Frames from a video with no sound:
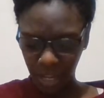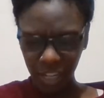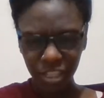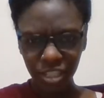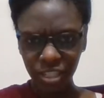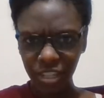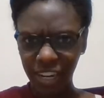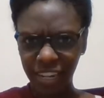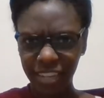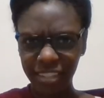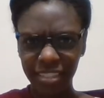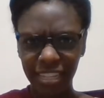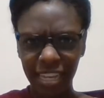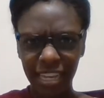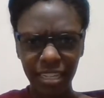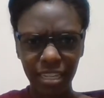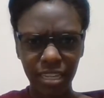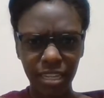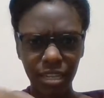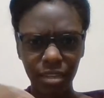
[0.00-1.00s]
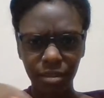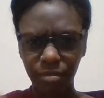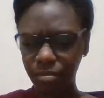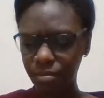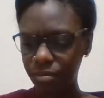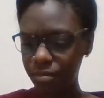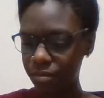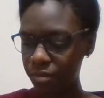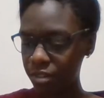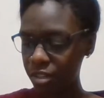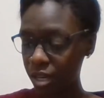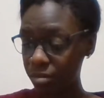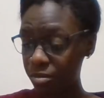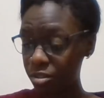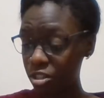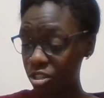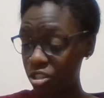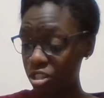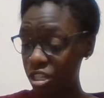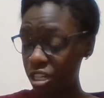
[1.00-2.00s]
should ask Sally. I'm
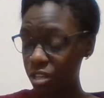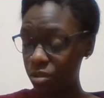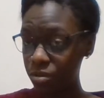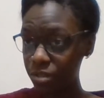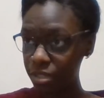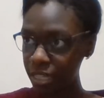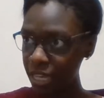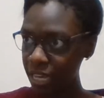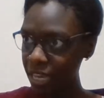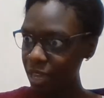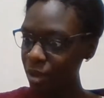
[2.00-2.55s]
sure she knows.